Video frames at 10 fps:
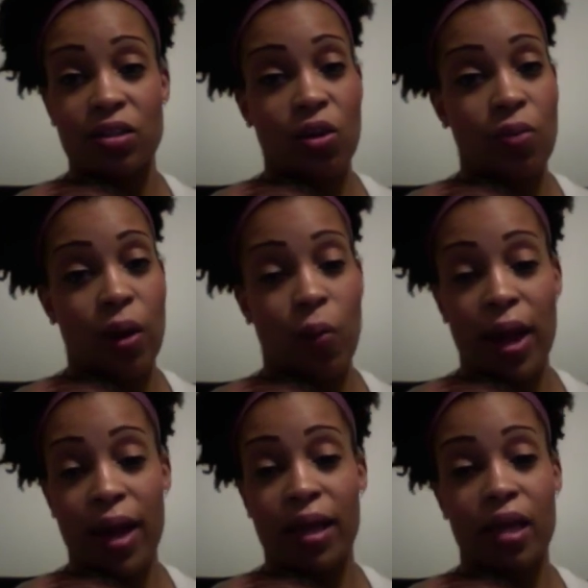go my
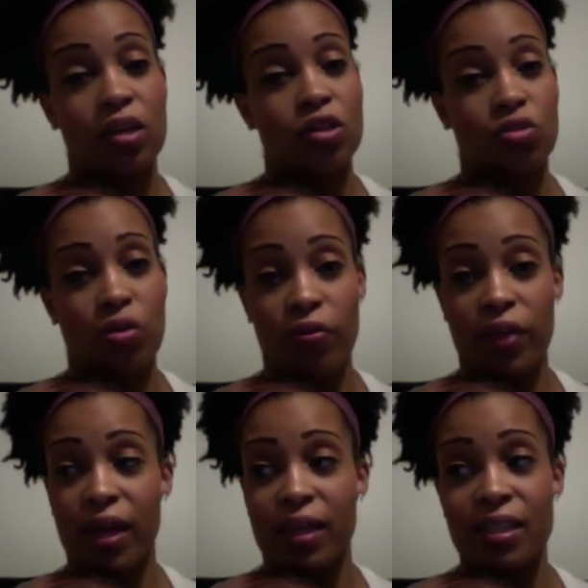way. I like to control
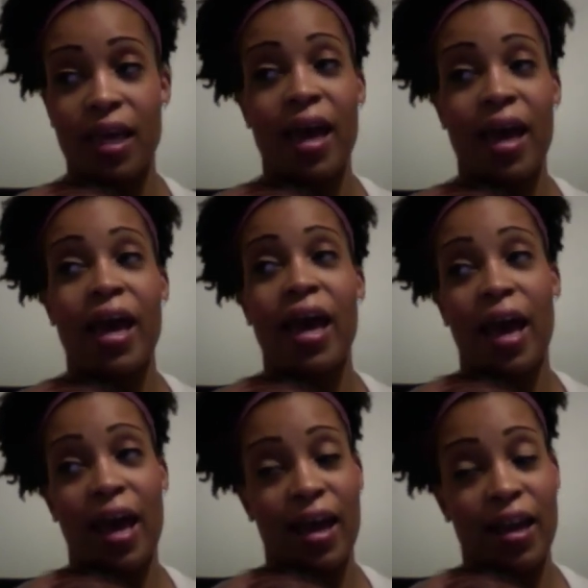things.
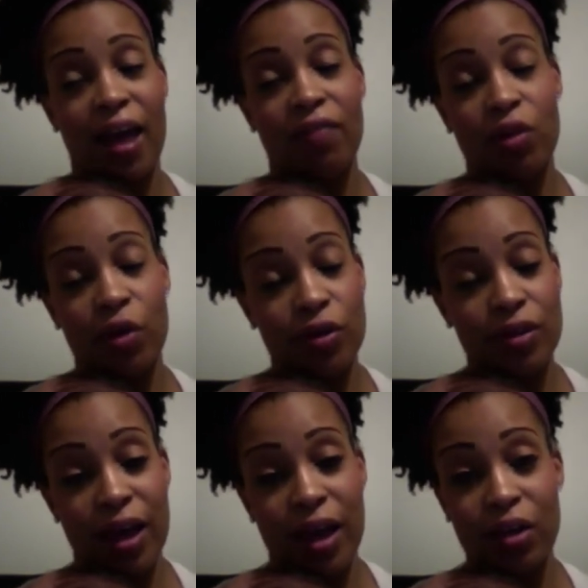And I've learned
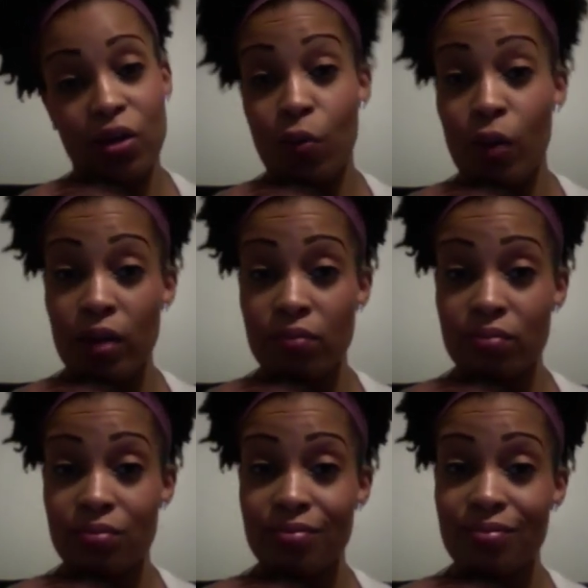that, you know what?
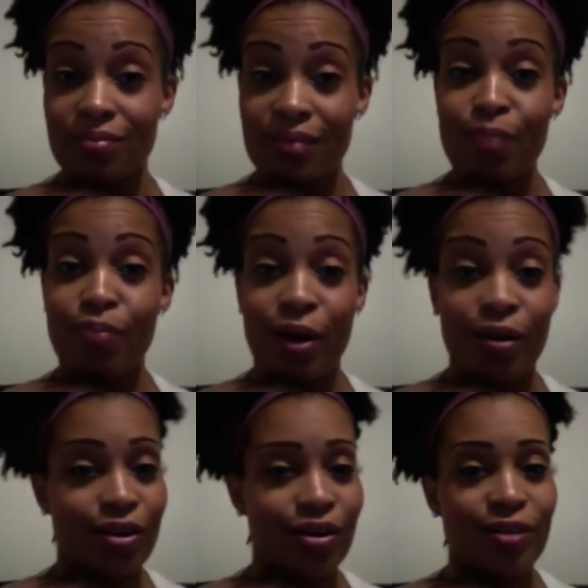In
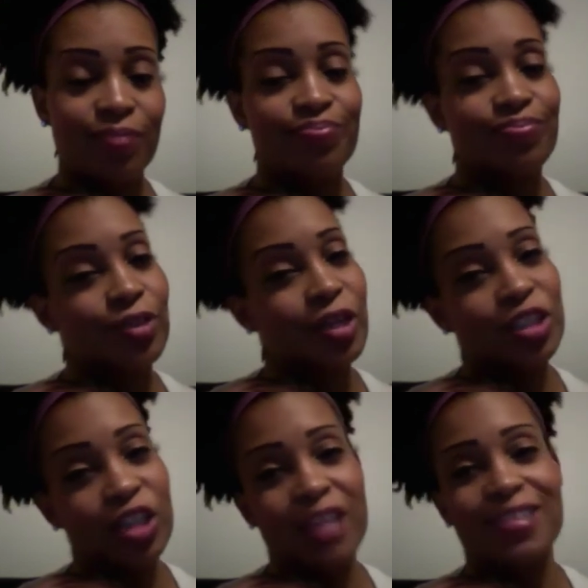parenthood, you
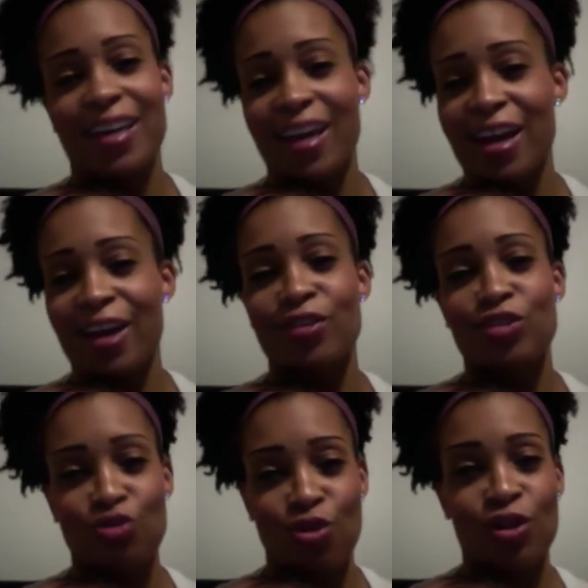just can't
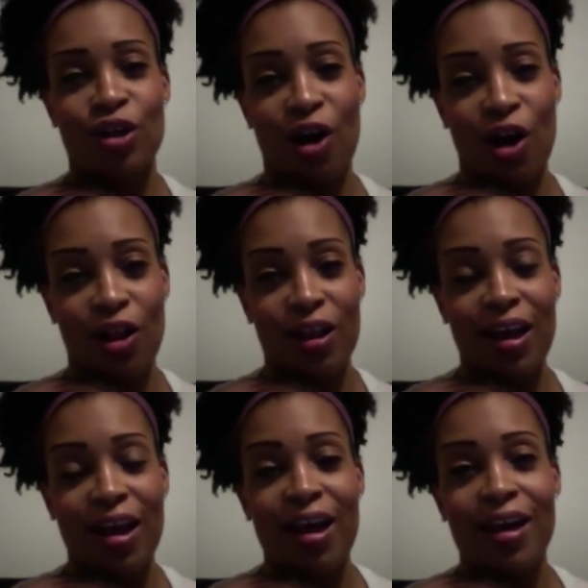control it all.
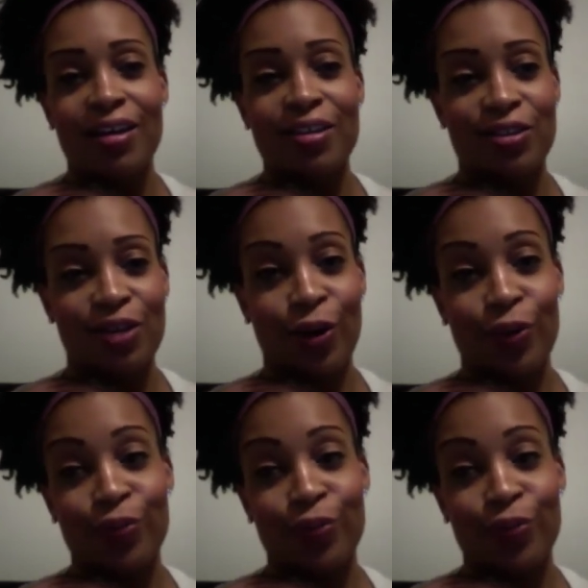So,